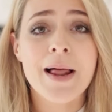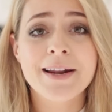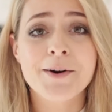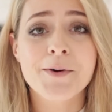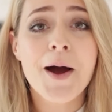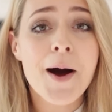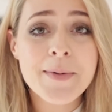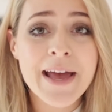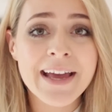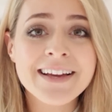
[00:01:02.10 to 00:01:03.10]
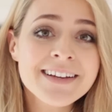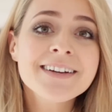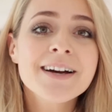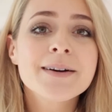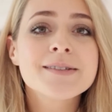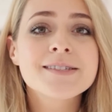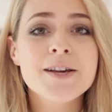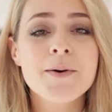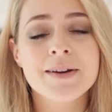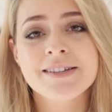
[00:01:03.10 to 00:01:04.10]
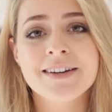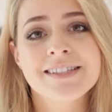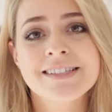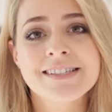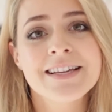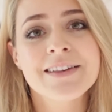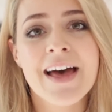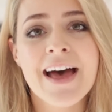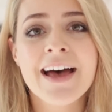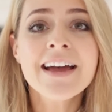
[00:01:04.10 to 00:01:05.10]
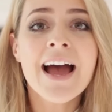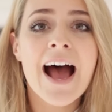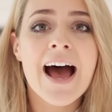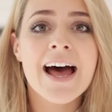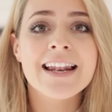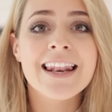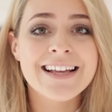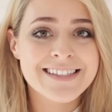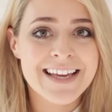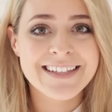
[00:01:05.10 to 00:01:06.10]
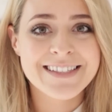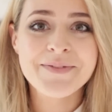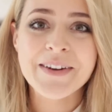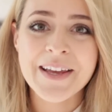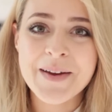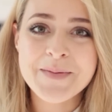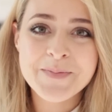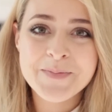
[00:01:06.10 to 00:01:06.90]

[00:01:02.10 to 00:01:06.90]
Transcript: planning on coming. So excited to see you there and let's get into the video.